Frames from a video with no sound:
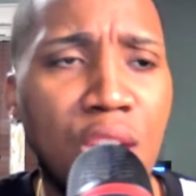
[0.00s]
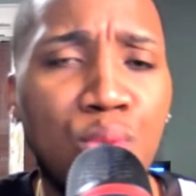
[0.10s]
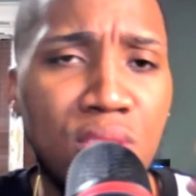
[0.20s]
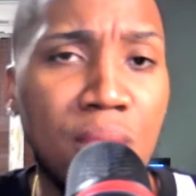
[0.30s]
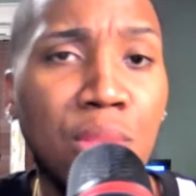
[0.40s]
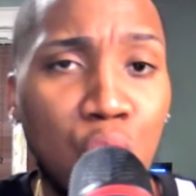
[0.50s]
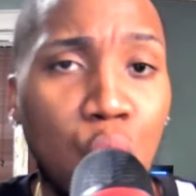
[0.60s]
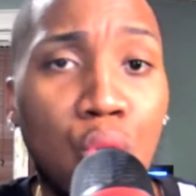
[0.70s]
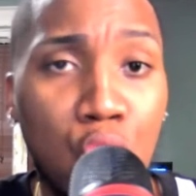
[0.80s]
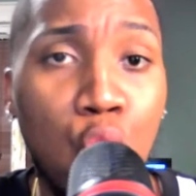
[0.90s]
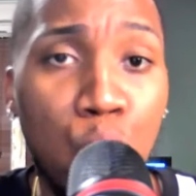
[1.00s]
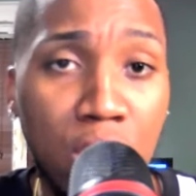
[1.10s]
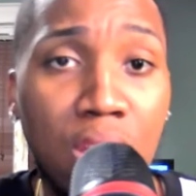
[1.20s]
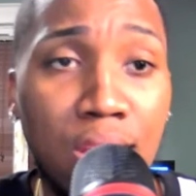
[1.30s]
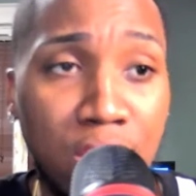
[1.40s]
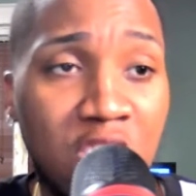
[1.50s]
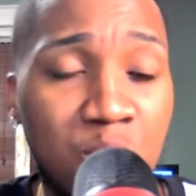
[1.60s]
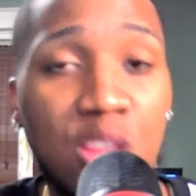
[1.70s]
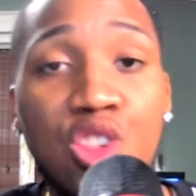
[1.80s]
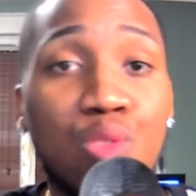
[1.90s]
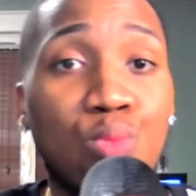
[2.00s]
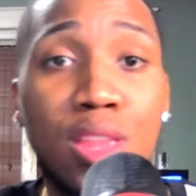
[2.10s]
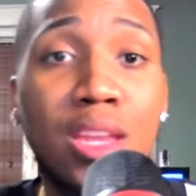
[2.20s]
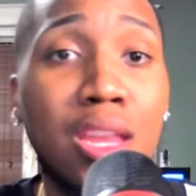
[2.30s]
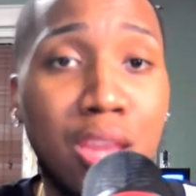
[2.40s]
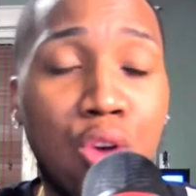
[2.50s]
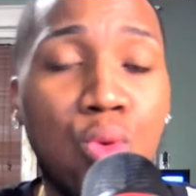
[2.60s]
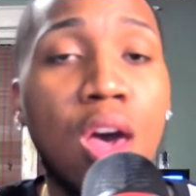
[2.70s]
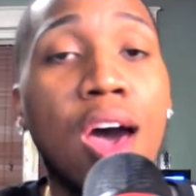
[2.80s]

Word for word: was something going on with her husband and she really didn't know.